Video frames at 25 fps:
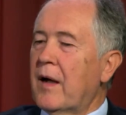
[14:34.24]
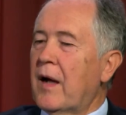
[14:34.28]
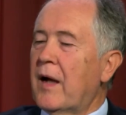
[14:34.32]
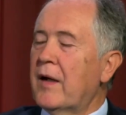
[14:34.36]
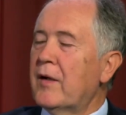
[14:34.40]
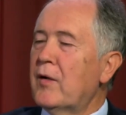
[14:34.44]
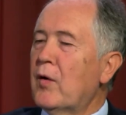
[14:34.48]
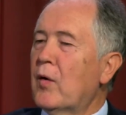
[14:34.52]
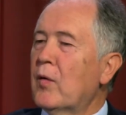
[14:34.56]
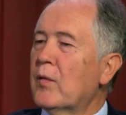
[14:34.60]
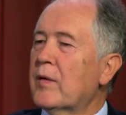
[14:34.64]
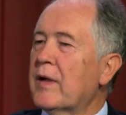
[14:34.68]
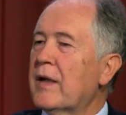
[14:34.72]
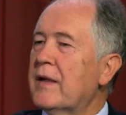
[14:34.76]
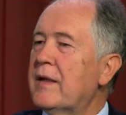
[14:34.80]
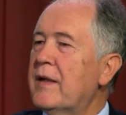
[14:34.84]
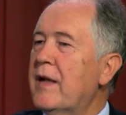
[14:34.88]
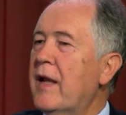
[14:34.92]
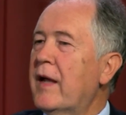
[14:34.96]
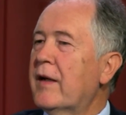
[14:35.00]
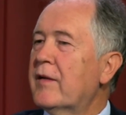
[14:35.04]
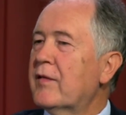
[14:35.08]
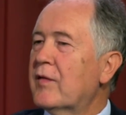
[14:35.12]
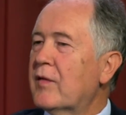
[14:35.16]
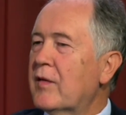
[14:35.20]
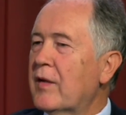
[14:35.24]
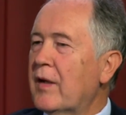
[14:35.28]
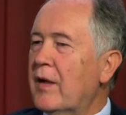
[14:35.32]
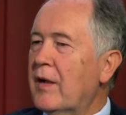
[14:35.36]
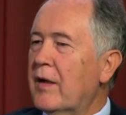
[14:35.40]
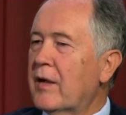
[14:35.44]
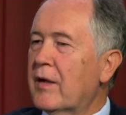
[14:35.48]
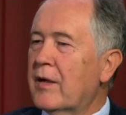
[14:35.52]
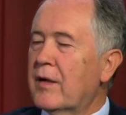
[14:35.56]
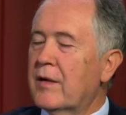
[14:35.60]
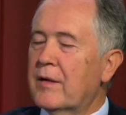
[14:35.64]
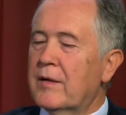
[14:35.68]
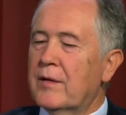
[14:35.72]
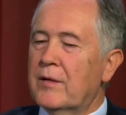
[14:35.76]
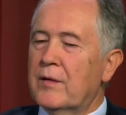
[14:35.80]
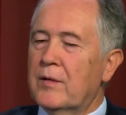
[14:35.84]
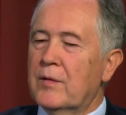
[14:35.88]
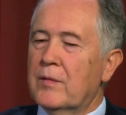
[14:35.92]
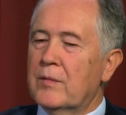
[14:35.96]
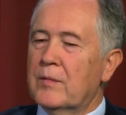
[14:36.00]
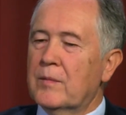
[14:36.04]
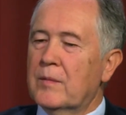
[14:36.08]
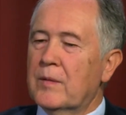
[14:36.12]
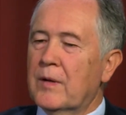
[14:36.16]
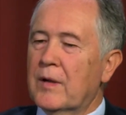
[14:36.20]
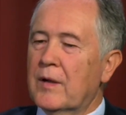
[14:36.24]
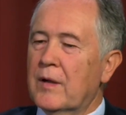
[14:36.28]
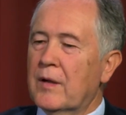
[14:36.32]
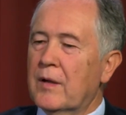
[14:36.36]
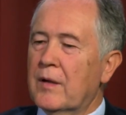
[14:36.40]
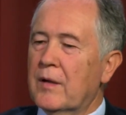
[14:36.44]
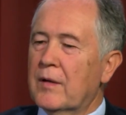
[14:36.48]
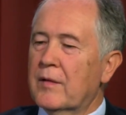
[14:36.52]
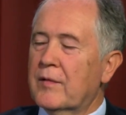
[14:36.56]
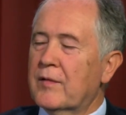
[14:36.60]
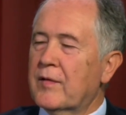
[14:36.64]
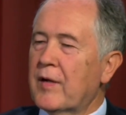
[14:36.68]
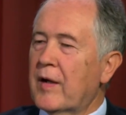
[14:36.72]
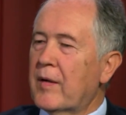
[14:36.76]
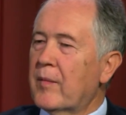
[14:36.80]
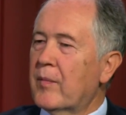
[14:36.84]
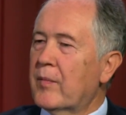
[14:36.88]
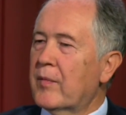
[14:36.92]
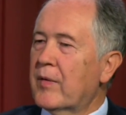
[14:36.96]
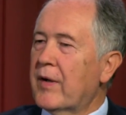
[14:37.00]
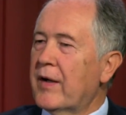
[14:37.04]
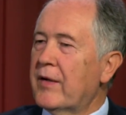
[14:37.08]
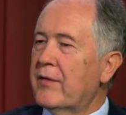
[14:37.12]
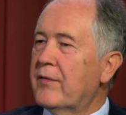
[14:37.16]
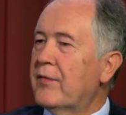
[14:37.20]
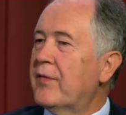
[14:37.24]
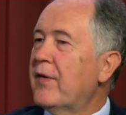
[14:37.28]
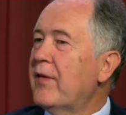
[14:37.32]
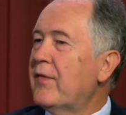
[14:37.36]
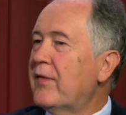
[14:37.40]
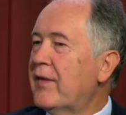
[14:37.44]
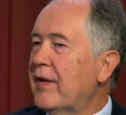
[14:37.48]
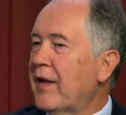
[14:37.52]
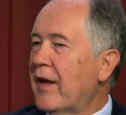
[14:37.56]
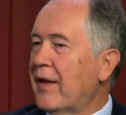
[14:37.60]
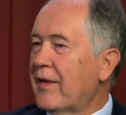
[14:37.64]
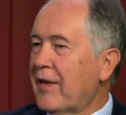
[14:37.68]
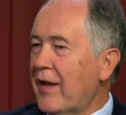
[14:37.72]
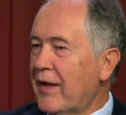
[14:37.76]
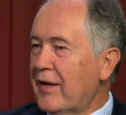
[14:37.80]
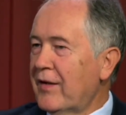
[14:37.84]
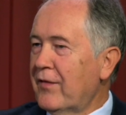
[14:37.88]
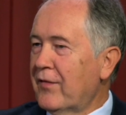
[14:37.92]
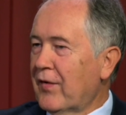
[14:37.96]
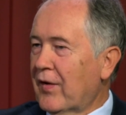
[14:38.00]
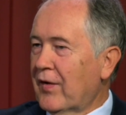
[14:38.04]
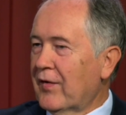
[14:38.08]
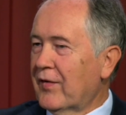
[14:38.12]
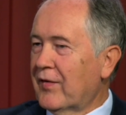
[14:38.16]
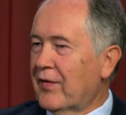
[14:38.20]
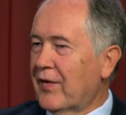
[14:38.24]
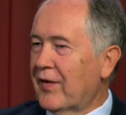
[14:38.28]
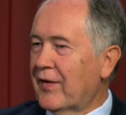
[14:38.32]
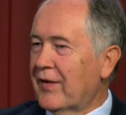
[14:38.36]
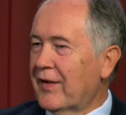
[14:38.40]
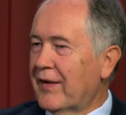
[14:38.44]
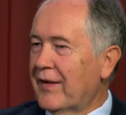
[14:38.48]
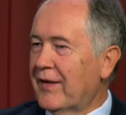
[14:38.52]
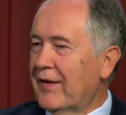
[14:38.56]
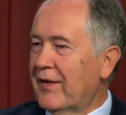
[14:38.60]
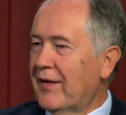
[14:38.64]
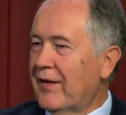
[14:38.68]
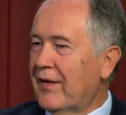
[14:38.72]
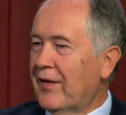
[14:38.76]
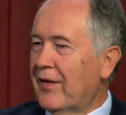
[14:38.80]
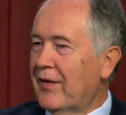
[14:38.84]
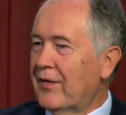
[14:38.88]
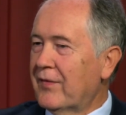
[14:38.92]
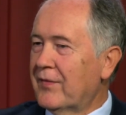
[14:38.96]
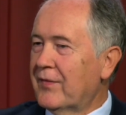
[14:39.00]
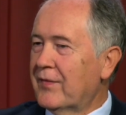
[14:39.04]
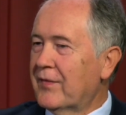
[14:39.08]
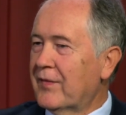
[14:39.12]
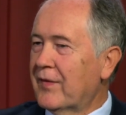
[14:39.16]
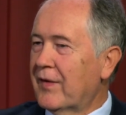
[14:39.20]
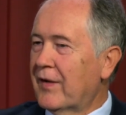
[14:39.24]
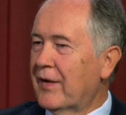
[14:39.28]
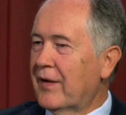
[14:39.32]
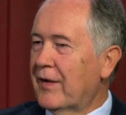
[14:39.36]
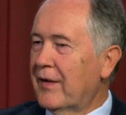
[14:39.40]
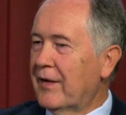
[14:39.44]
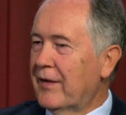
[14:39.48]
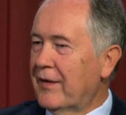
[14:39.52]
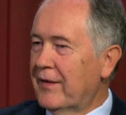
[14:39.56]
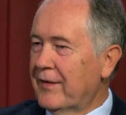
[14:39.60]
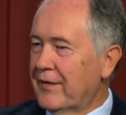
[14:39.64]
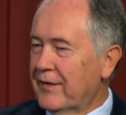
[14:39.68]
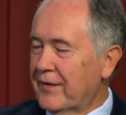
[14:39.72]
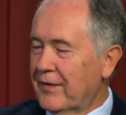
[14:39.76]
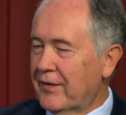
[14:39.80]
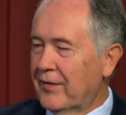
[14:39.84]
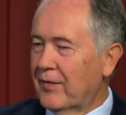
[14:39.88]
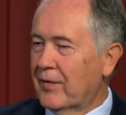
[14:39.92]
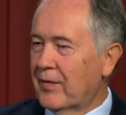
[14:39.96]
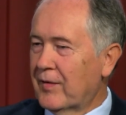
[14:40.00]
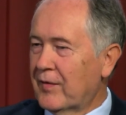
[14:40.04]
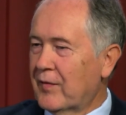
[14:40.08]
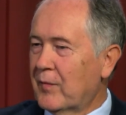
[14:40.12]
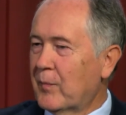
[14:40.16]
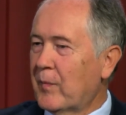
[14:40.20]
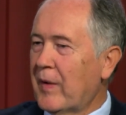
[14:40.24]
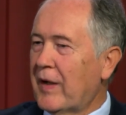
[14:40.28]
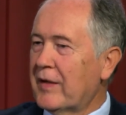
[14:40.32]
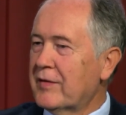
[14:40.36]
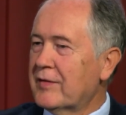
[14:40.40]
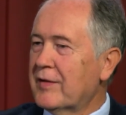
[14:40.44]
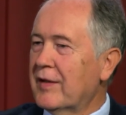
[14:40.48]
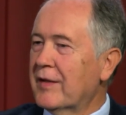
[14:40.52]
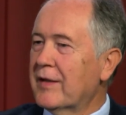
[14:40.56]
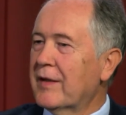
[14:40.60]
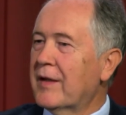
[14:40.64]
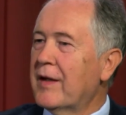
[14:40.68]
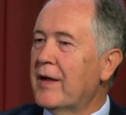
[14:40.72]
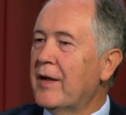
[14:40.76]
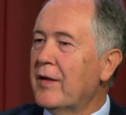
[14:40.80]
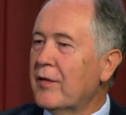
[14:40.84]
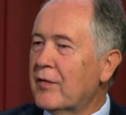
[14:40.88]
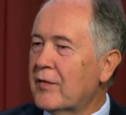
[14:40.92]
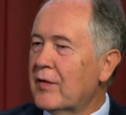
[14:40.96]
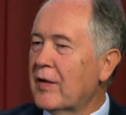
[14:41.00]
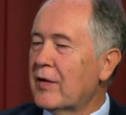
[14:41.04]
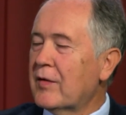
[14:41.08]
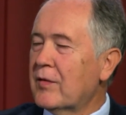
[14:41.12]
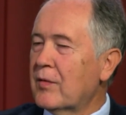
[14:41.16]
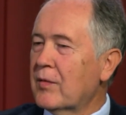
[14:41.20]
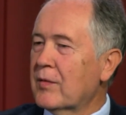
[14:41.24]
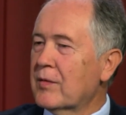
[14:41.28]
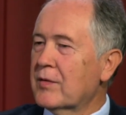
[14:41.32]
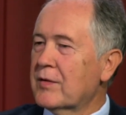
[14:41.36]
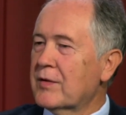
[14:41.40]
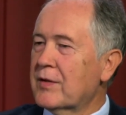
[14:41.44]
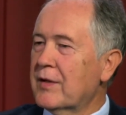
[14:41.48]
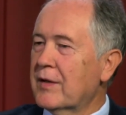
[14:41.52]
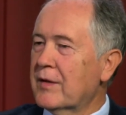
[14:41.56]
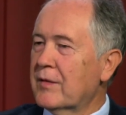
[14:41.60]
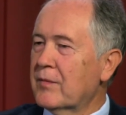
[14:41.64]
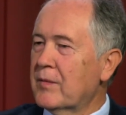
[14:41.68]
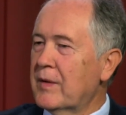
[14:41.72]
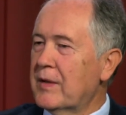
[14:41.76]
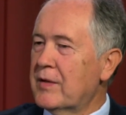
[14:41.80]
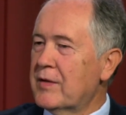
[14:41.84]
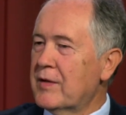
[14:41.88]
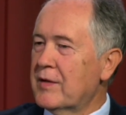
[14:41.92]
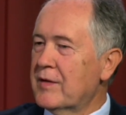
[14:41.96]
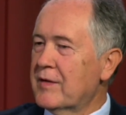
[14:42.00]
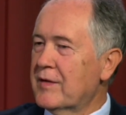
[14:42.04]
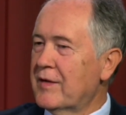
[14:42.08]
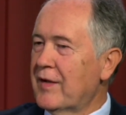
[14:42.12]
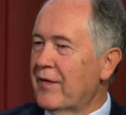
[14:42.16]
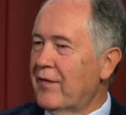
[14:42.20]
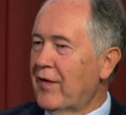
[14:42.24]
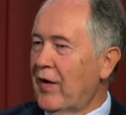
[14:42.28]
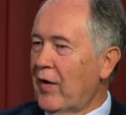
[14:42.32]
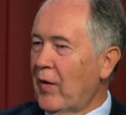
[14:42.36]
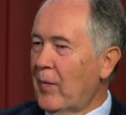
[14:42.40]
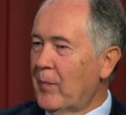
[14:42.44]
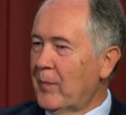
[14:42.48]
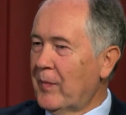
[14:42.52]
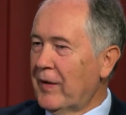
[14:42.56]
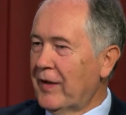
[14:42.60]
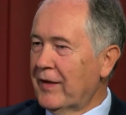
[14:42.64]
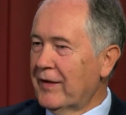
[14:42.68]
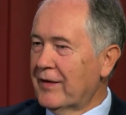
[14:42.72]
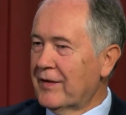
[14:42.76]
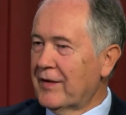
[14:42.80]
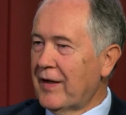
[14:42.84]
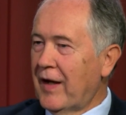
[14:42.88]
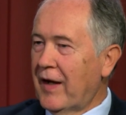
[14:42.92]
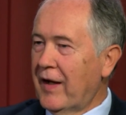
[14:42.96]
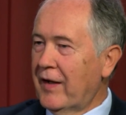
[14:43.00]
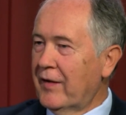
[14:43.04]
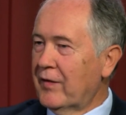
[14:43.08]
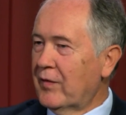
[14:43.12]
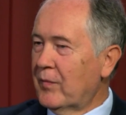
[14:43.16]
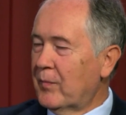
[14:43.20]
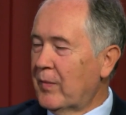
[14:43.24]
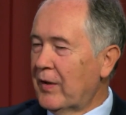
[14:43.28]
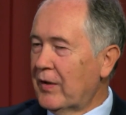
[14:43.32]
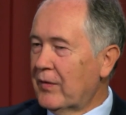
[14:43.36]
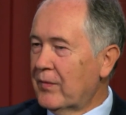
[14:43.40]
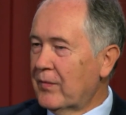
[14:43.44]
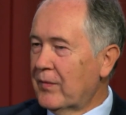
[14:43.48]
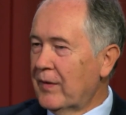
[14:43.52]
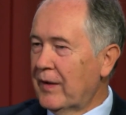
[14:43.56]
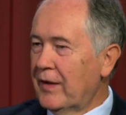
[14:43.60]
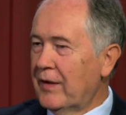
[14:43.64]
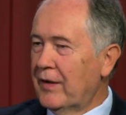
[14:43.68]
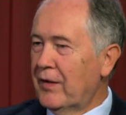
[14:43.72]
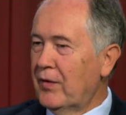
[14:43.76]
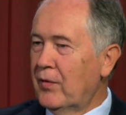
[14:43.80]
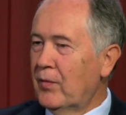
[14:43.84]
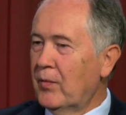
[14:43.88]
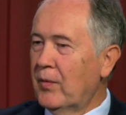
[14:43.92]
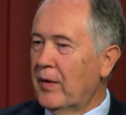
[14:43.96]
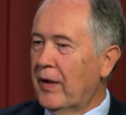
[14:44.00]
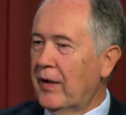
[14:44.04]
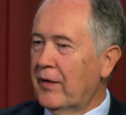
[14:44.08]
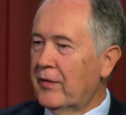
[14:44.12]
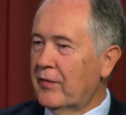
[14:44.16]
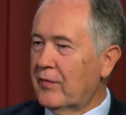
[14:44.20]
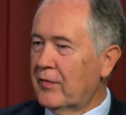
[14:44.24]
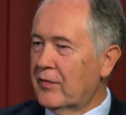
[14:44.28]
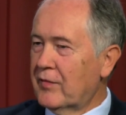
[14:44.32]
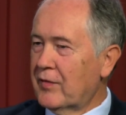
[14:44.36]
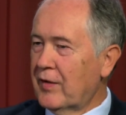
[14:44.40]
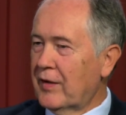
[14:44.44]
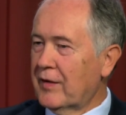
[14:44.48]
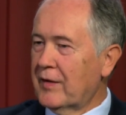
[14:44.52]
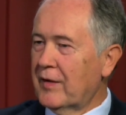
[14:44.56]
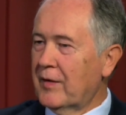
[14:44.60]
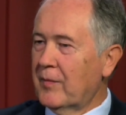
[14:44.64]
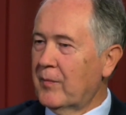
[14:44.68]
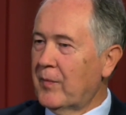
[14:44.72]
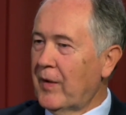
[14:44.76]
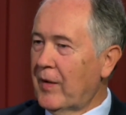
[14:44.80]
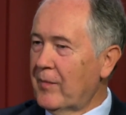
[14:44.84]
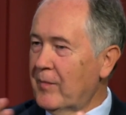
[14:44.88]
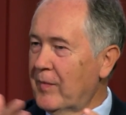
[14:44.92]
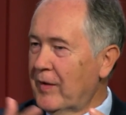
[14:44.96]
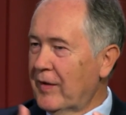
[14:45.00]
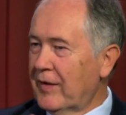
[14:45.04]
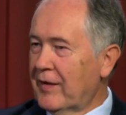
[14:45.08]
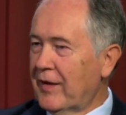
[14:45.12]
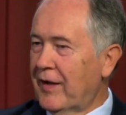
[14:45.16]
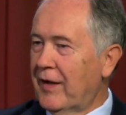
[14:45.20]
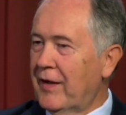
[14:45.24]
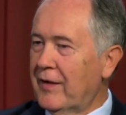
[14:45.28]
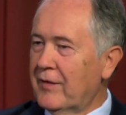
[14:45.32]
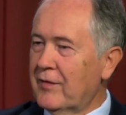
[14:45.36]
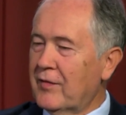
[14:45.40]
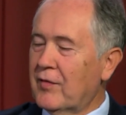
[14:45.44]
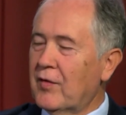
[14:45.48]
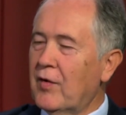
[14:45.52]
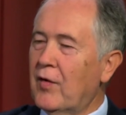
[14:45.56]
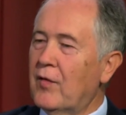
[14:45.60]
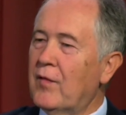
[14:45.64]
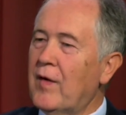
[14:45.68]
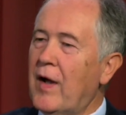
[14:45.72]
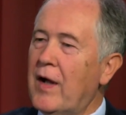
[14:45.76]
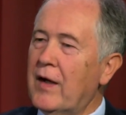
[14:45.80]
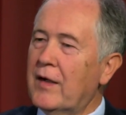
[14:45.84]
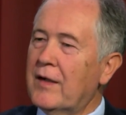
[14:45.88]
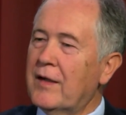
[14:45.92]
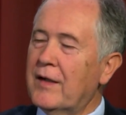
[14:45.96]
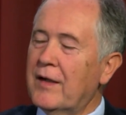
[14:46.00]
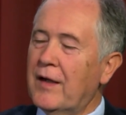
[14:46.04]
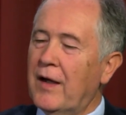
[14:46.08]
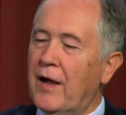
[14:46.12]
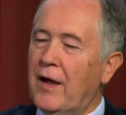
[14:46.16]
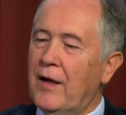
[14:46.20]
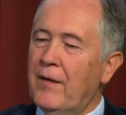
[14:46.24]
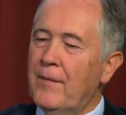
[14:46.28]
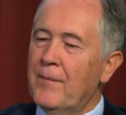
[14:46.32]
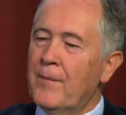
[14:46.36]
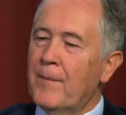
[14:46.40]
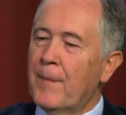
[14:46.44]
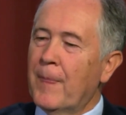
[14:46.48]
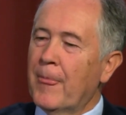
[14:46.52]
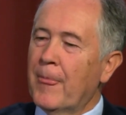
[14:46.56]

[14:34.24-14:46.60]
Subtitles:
I know that next year you will celebrate 50th anniversary of your special institution, which is developing ties between US, Czech Republic, and Slovakia.